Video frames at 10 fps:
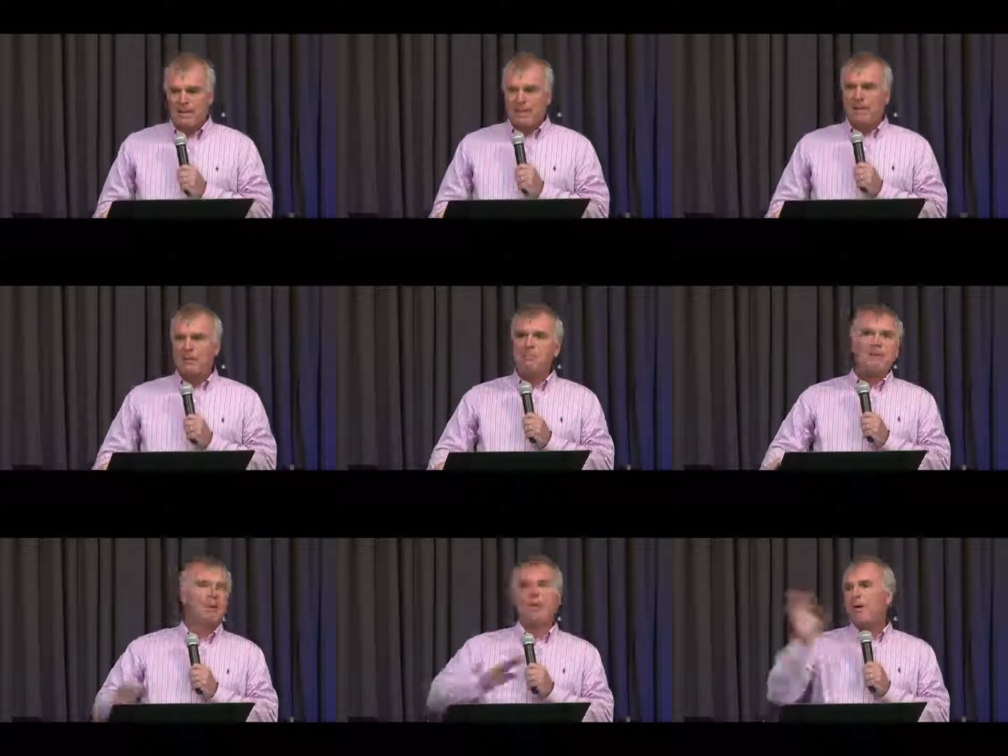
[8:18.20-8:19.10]
there can be
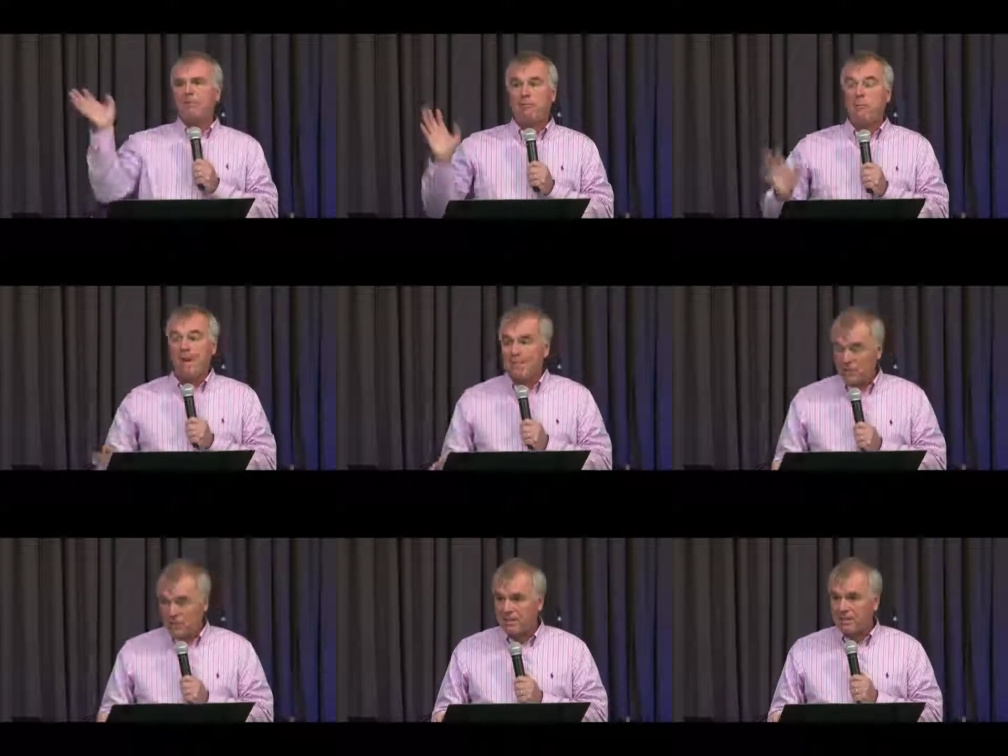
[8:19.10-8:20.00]
a lot of
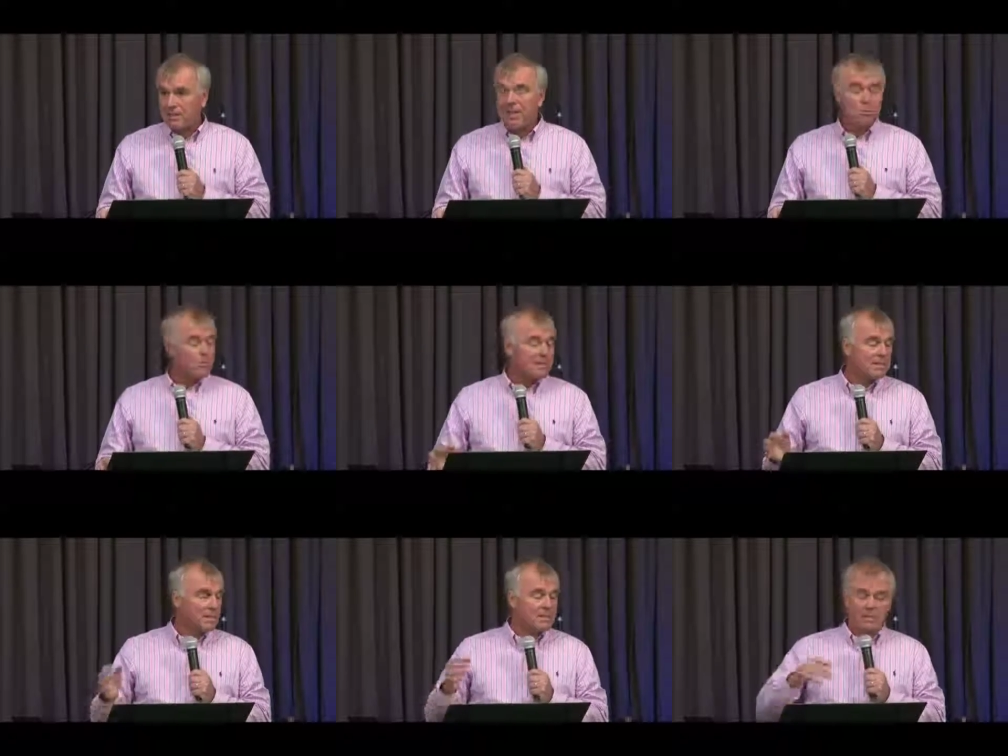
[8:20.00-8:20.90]
bloodshed, and that, was,
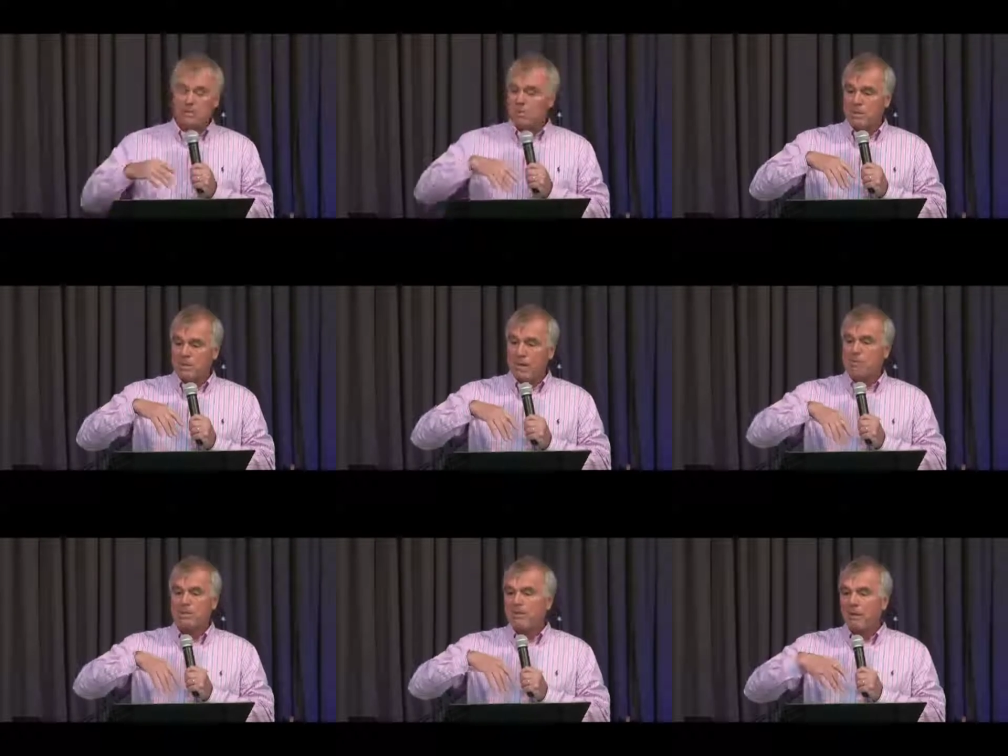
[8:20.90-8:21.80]
that is what
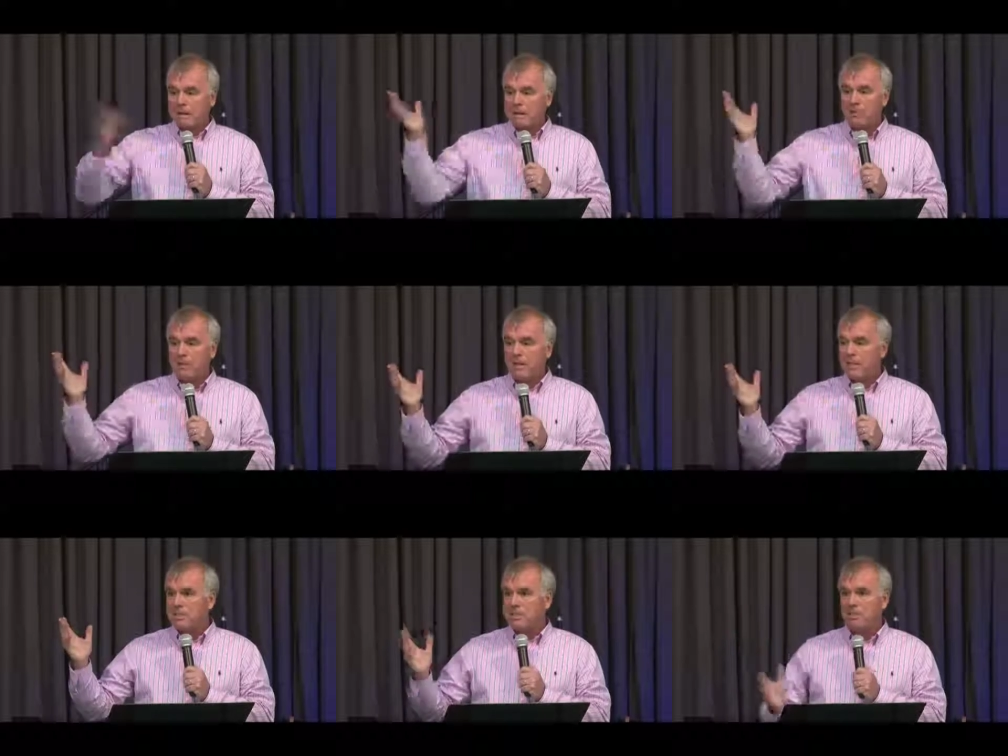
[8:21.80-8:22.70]
happened right through the
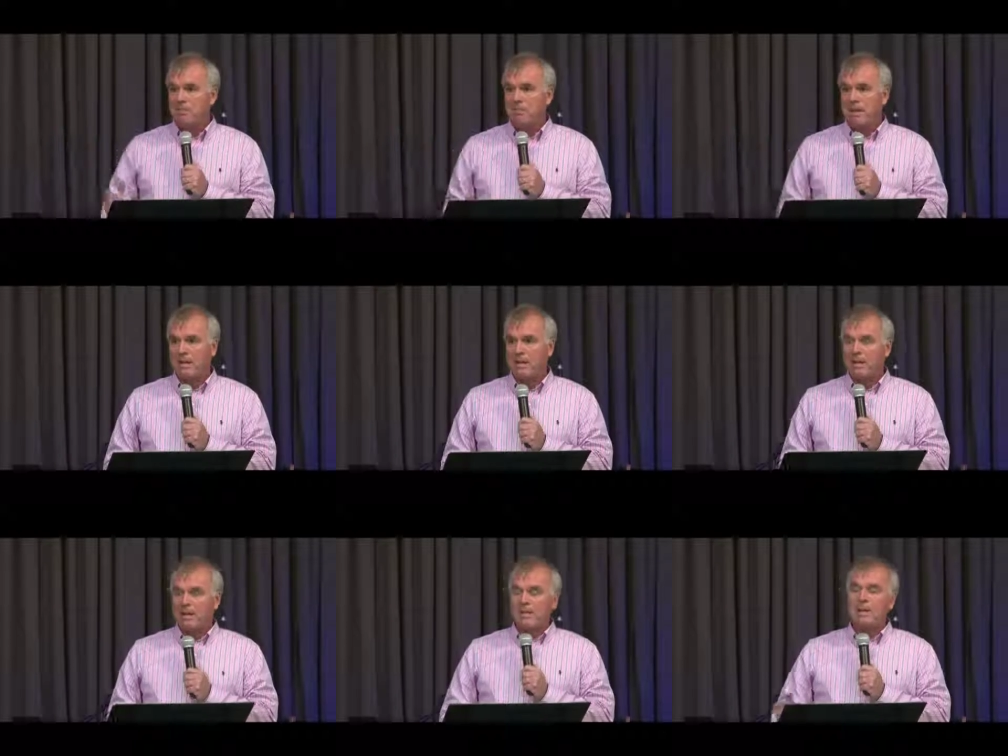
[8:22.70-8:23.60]
history of man.
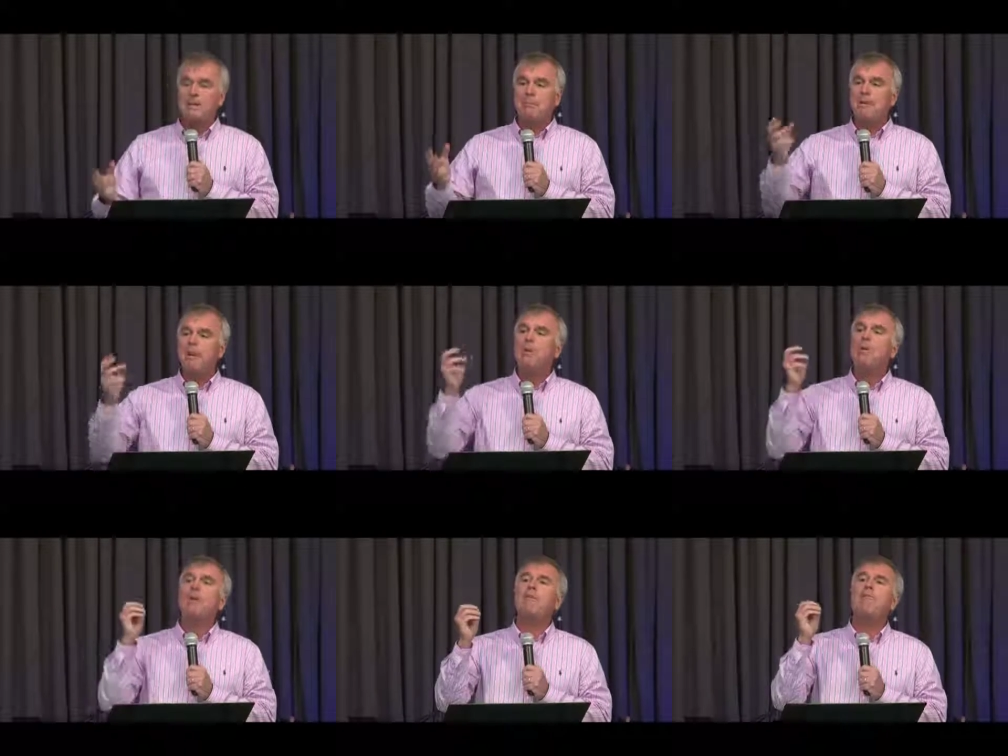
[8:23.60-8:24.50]
There can be a
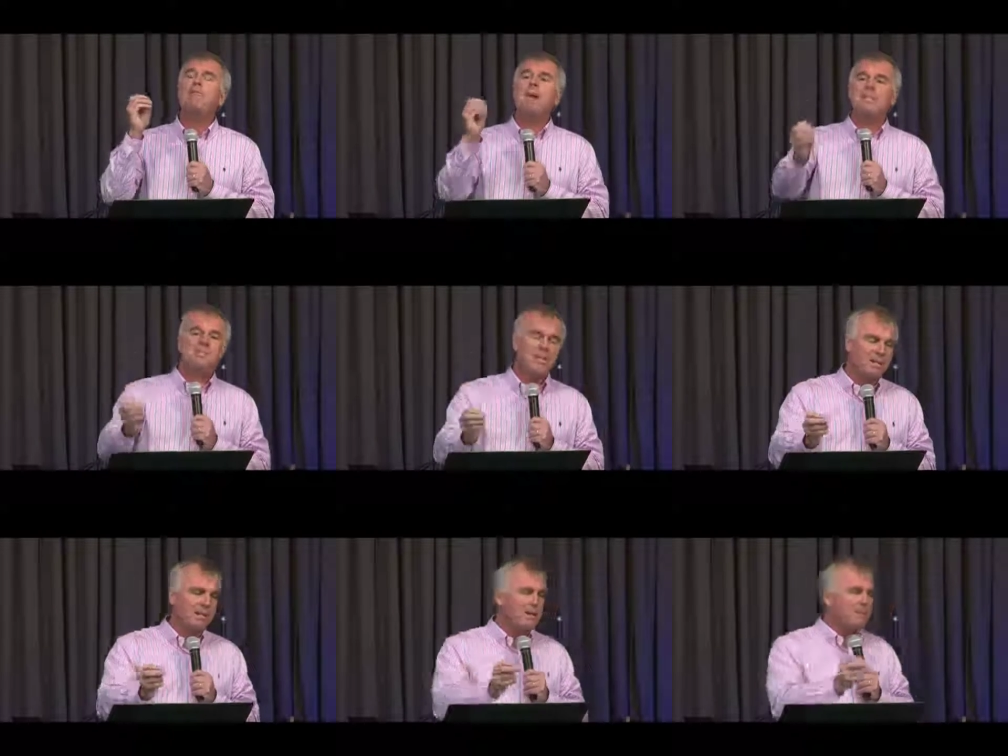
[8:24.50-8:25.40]
lot of bloodshed.
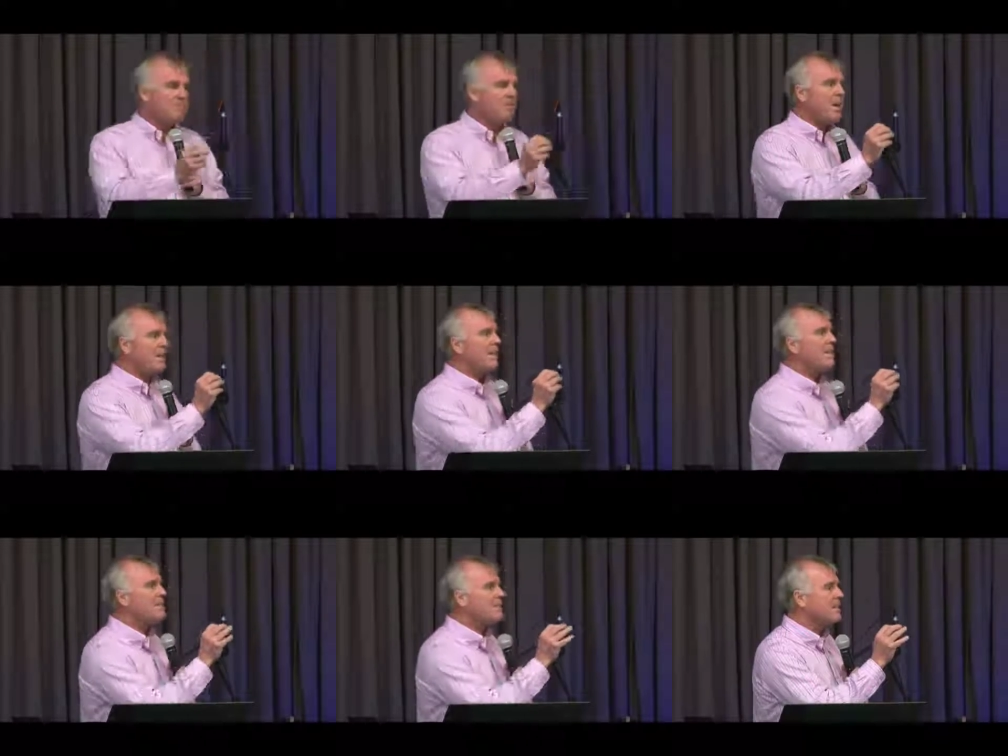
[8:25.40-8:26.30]
That
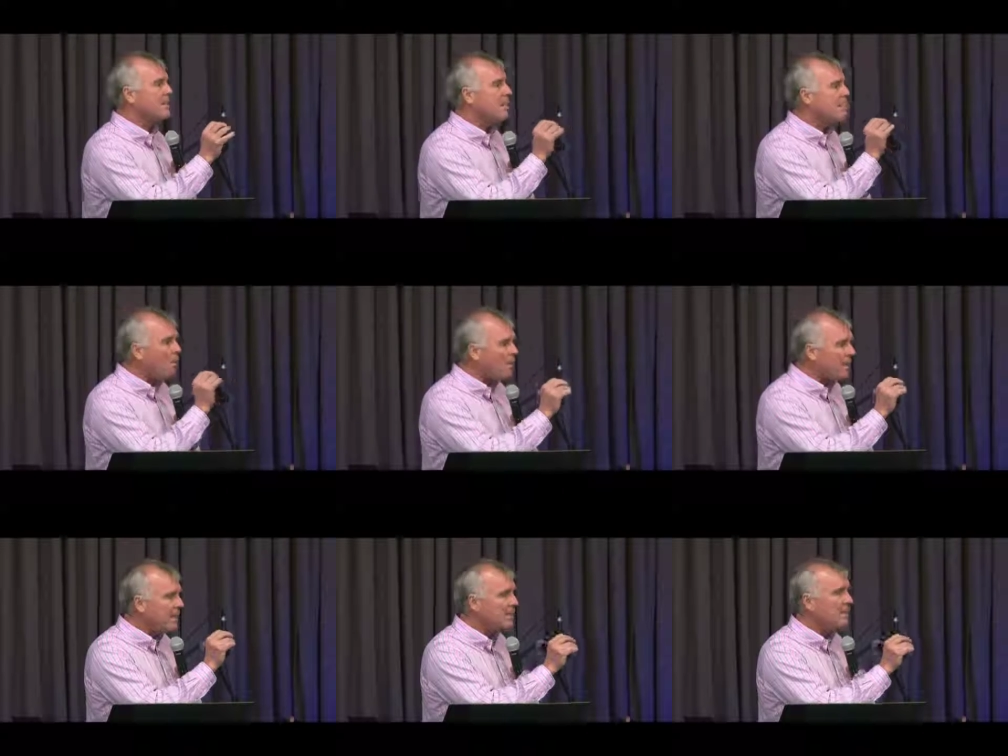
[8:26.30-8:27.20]
is the
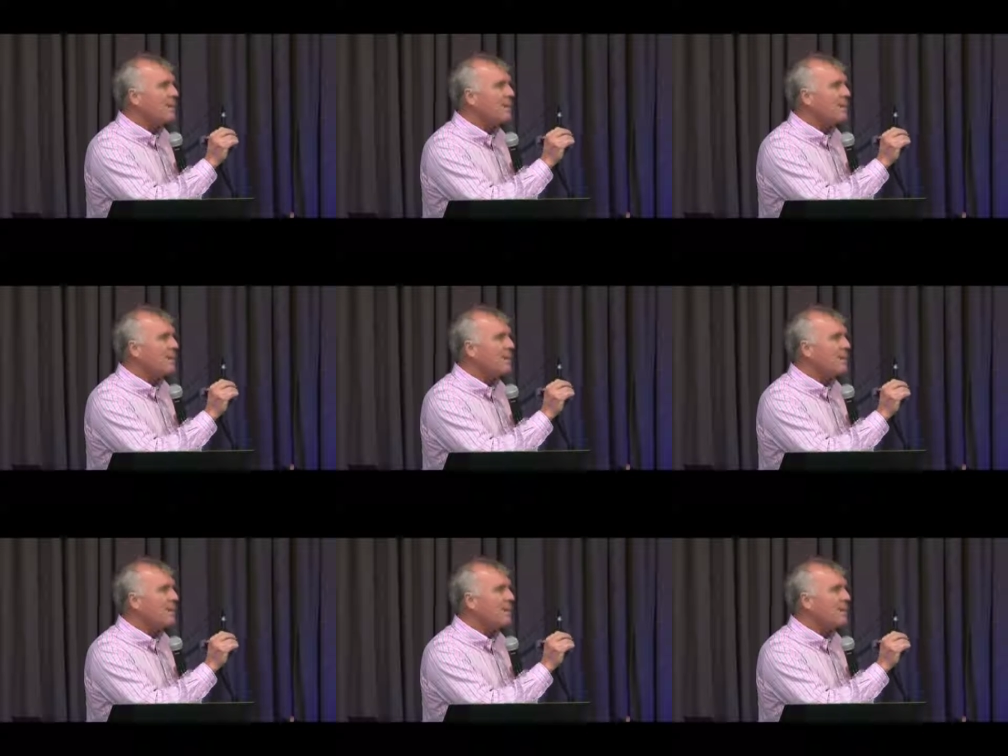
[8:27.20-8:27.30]
demonic